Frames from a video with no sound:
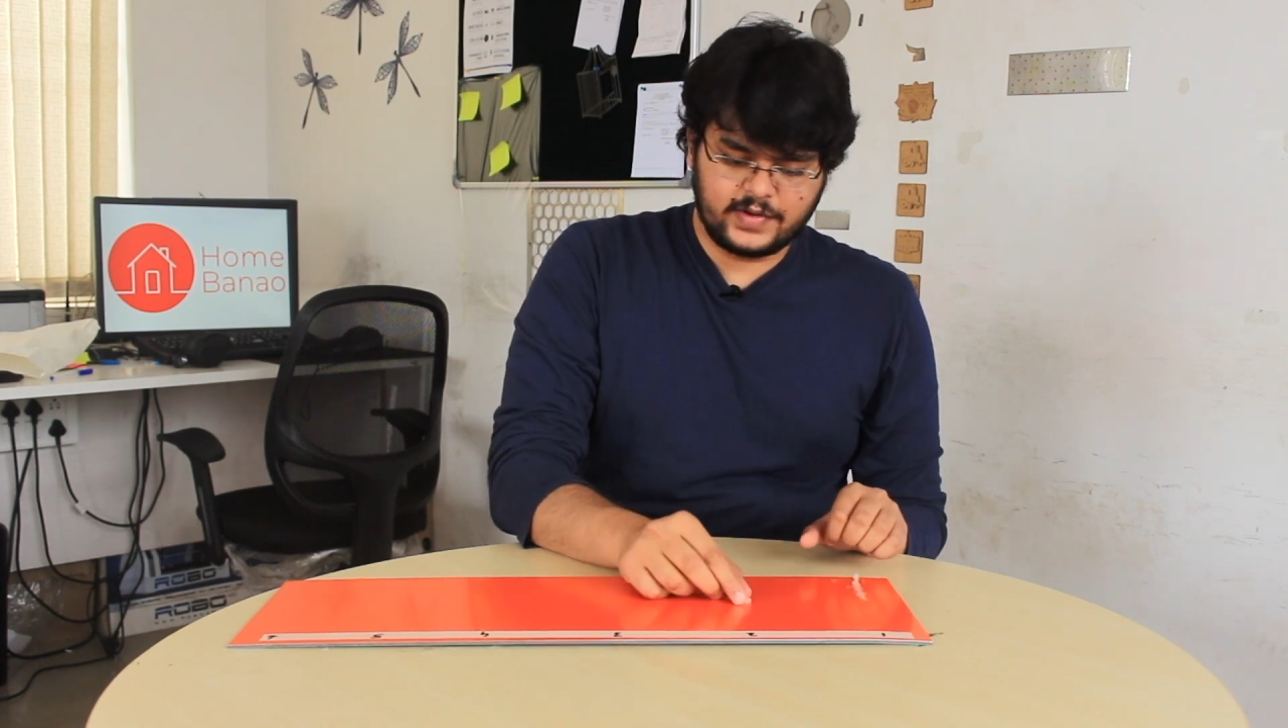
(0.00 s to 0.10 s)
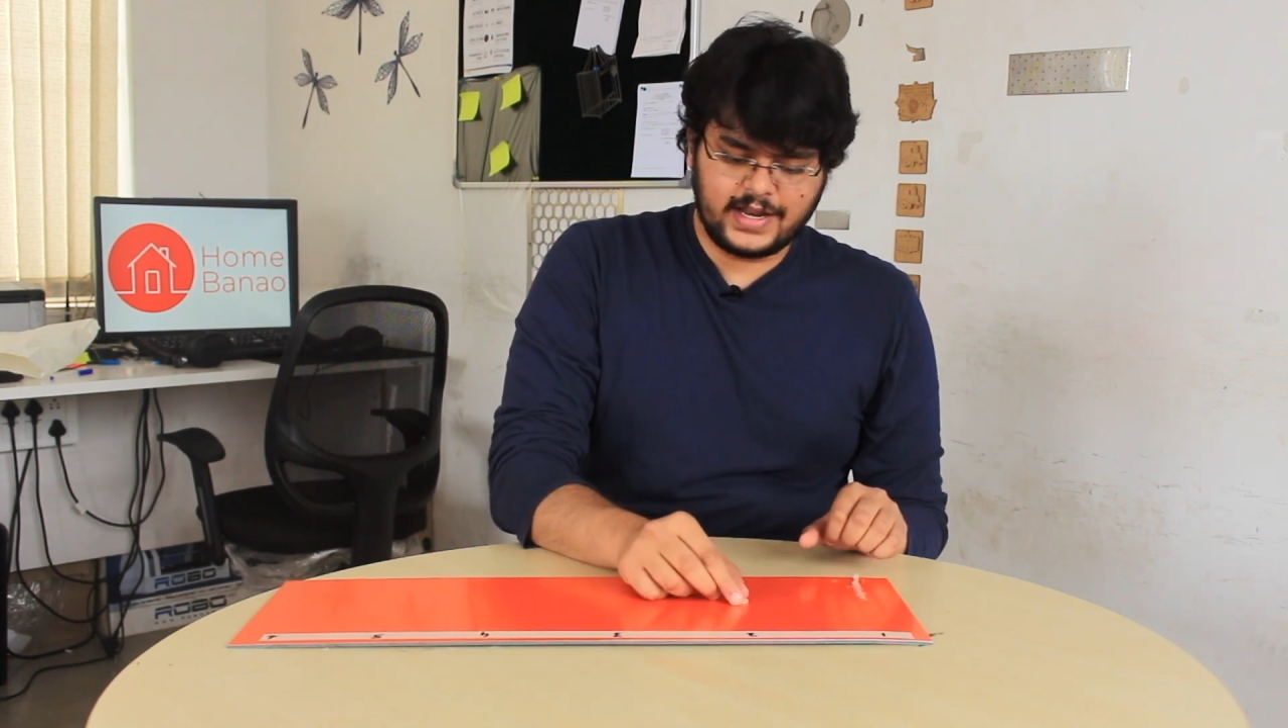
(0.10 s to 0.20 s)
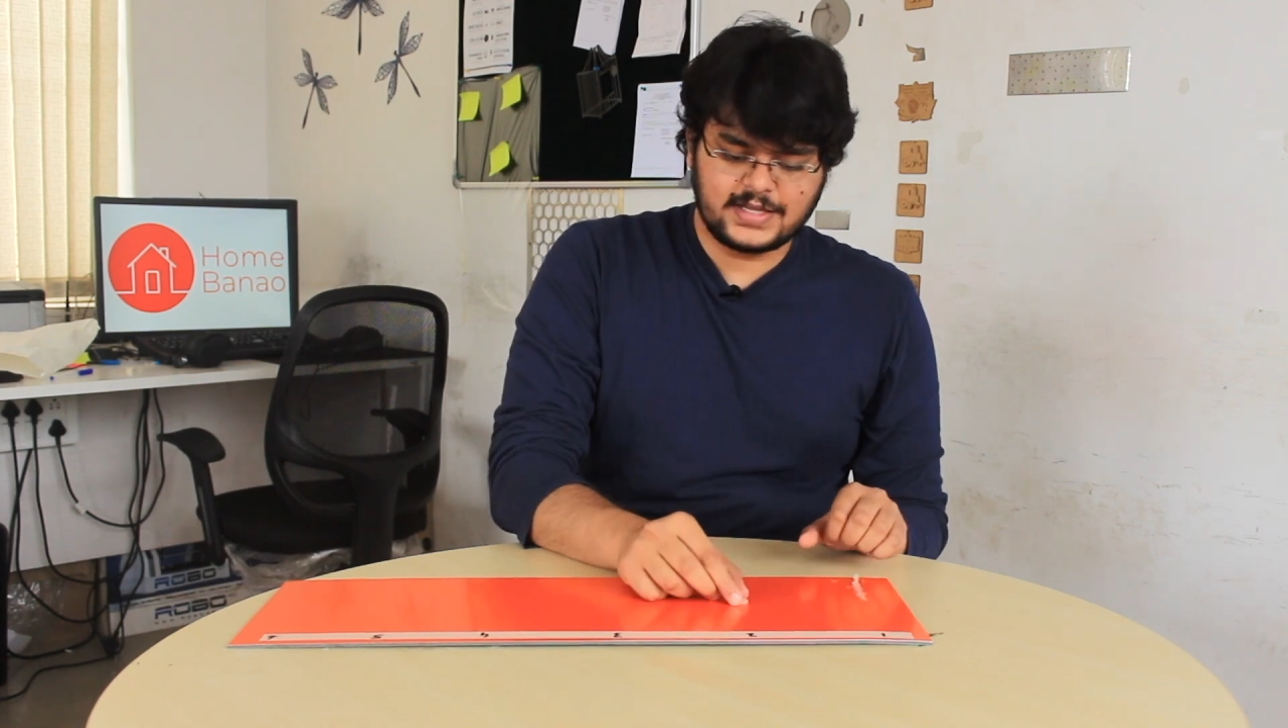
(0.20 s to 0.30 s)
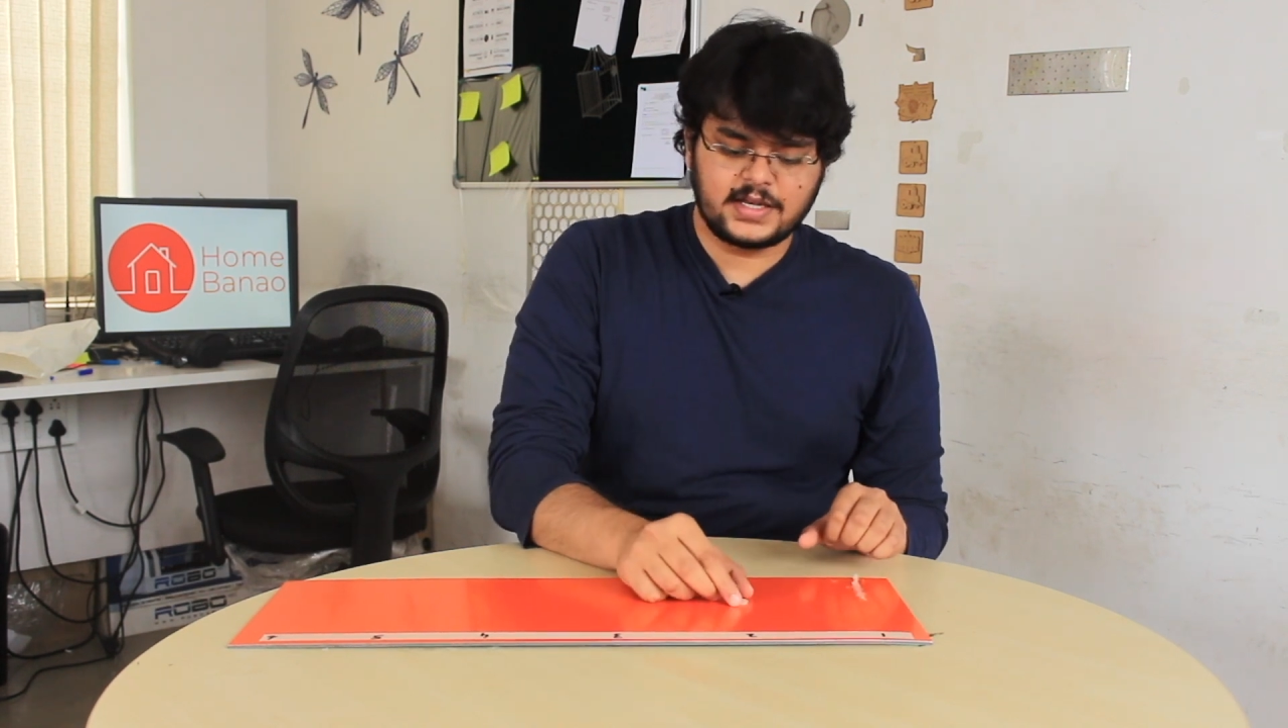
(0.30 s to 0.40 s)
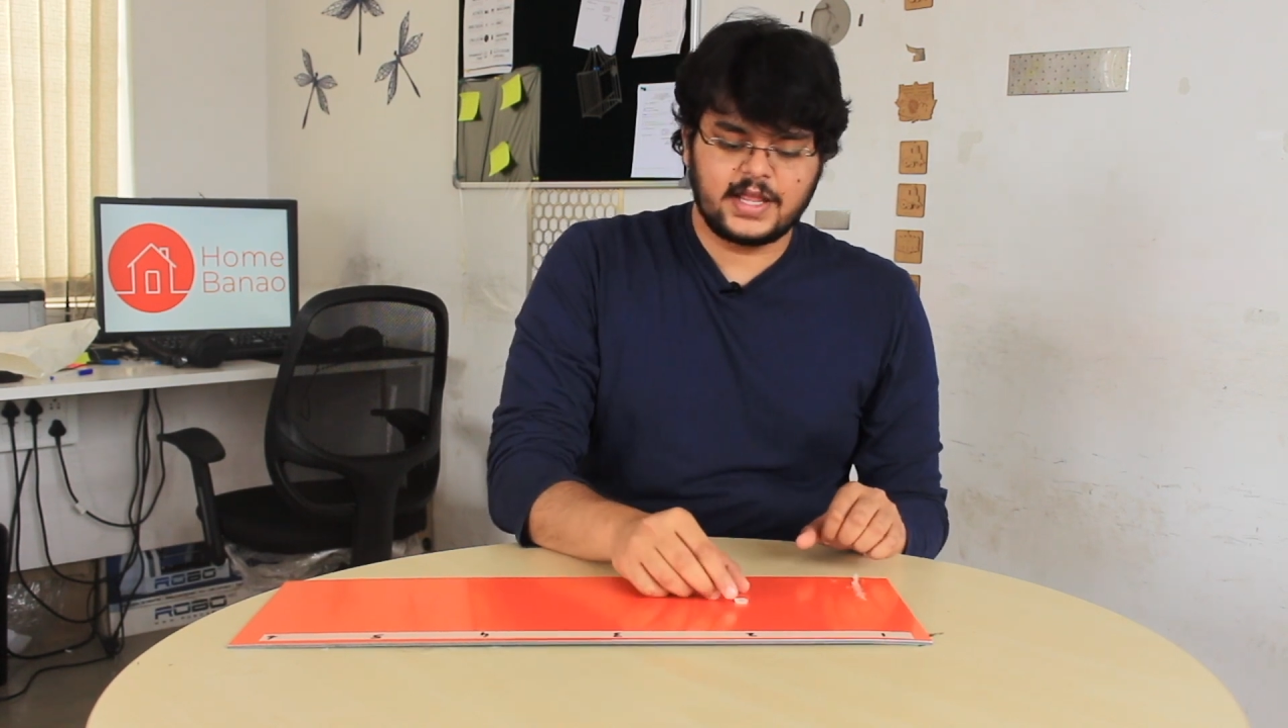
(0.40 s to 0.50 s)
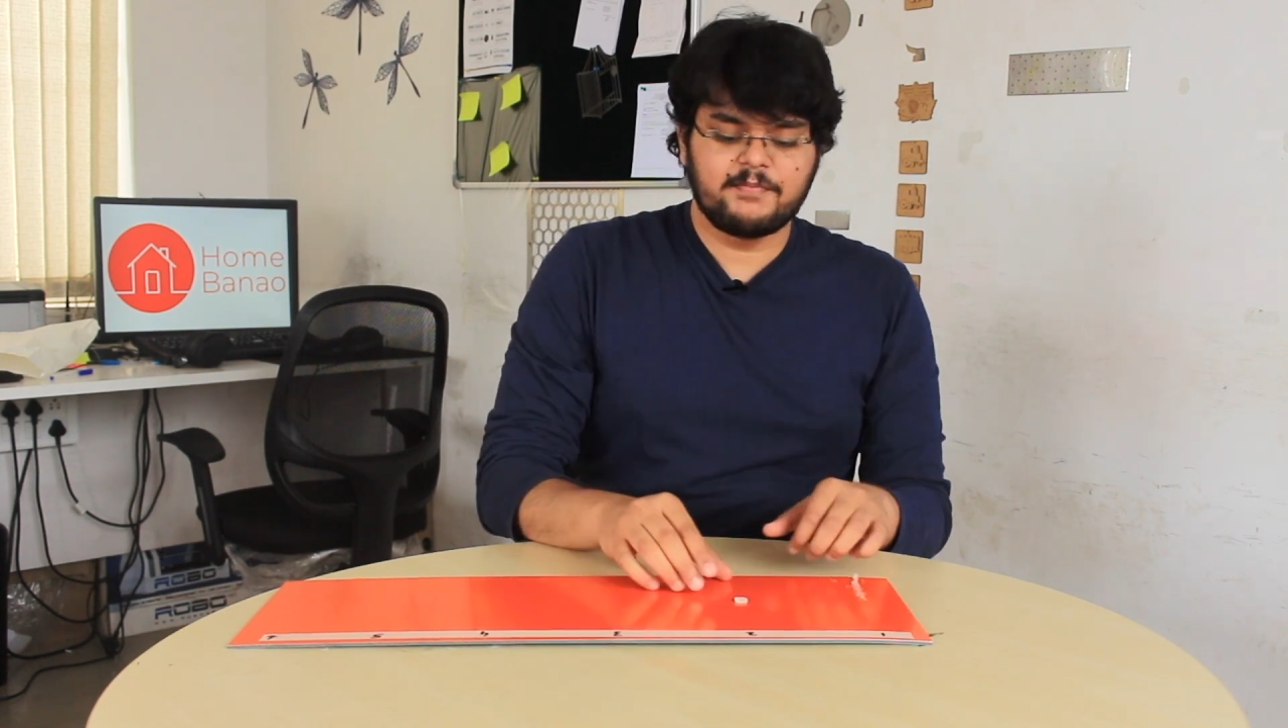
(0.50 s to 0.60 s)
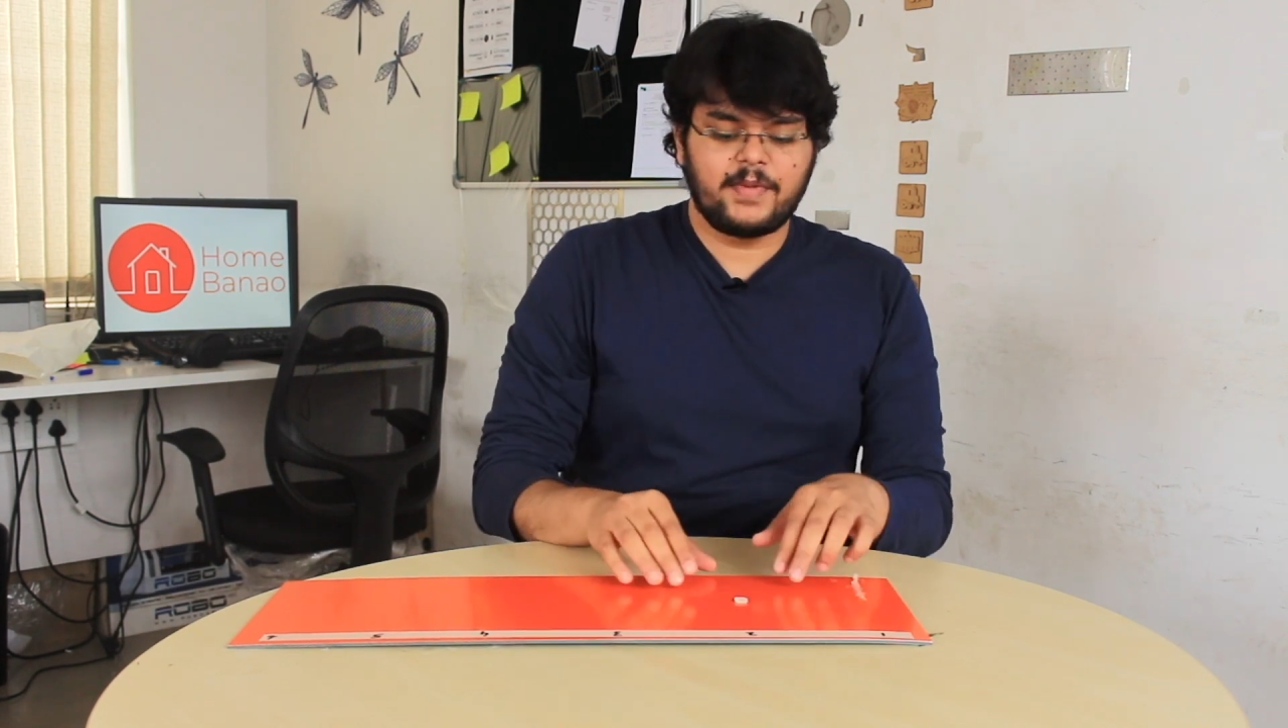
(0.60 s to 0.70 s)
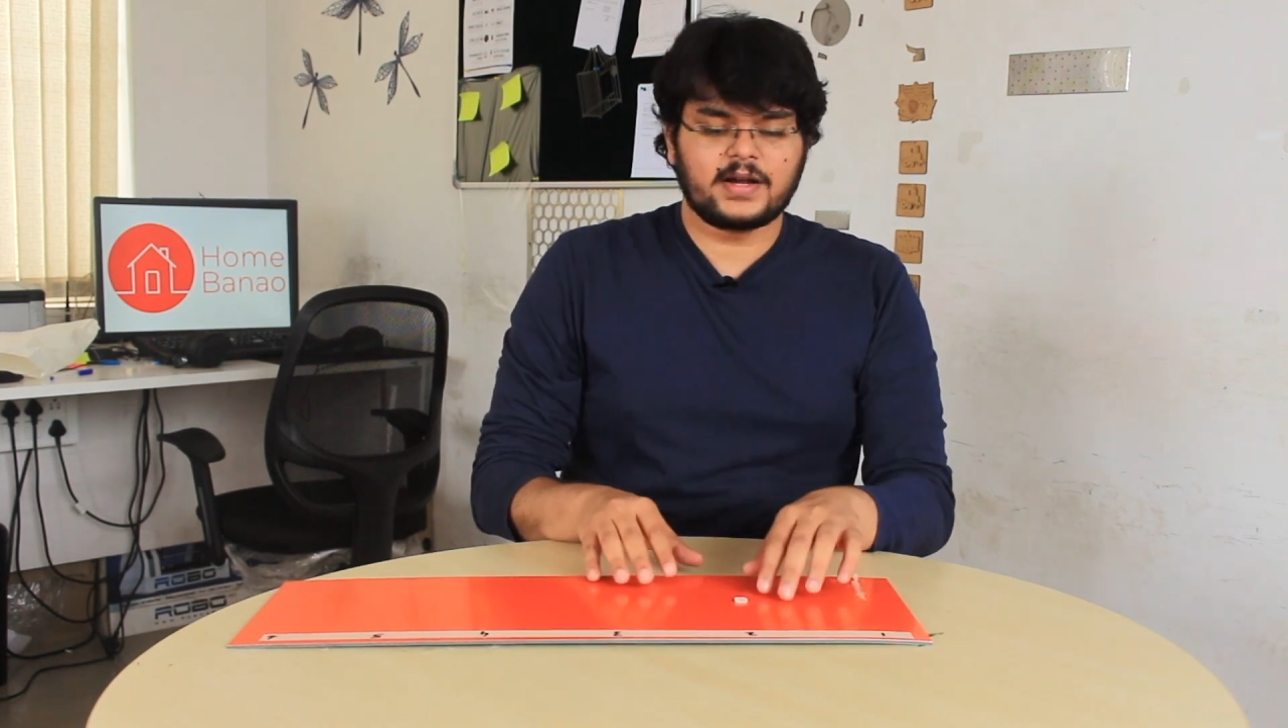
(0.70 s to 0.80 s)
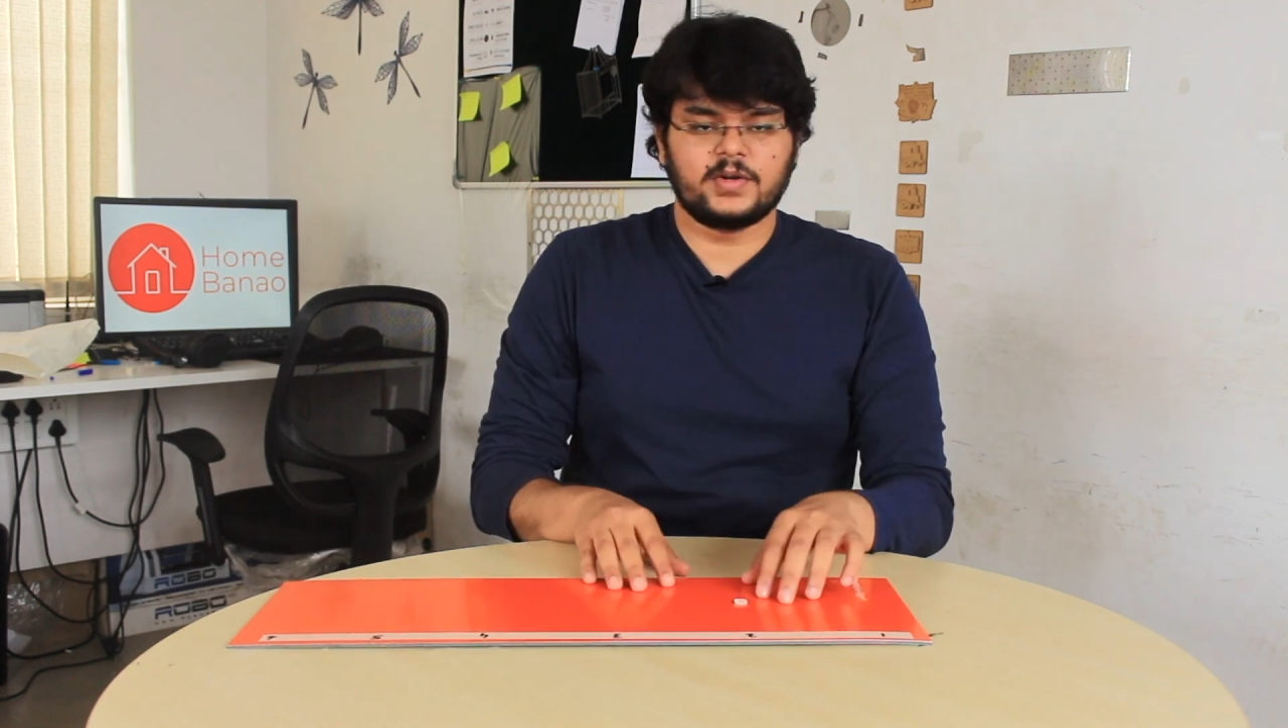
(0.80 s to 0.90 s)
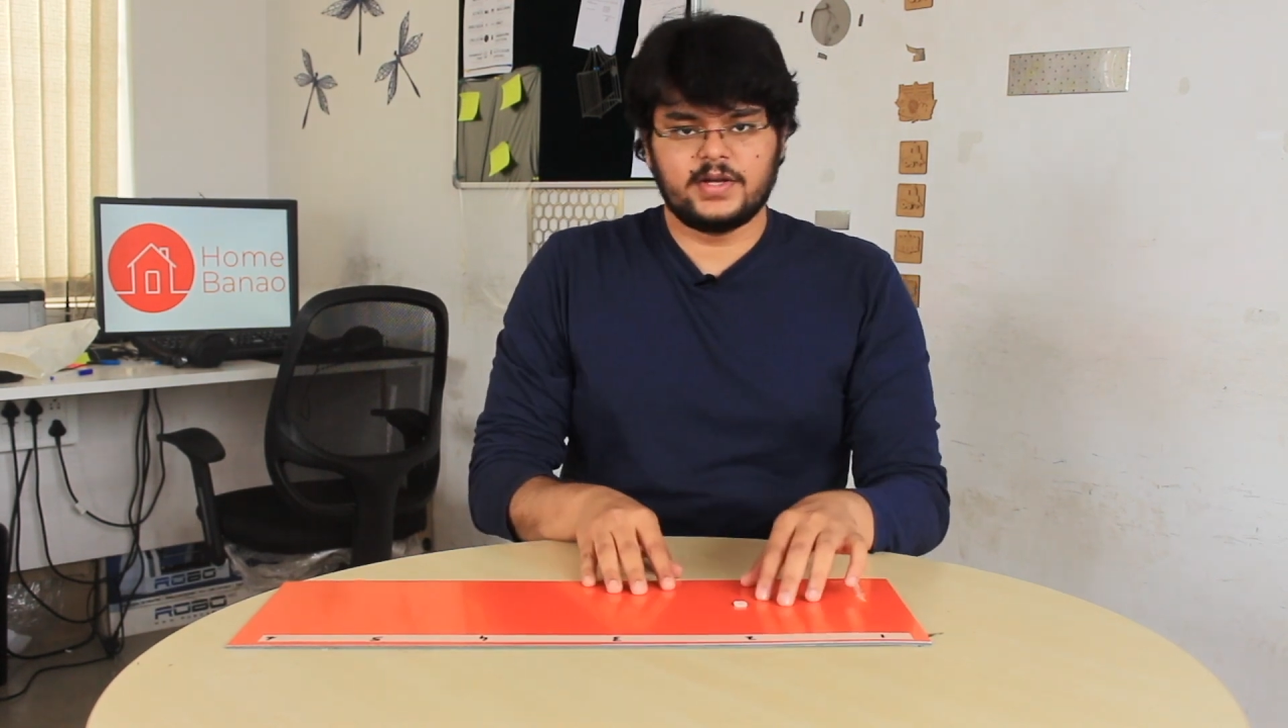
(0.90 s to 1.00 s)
it has any impact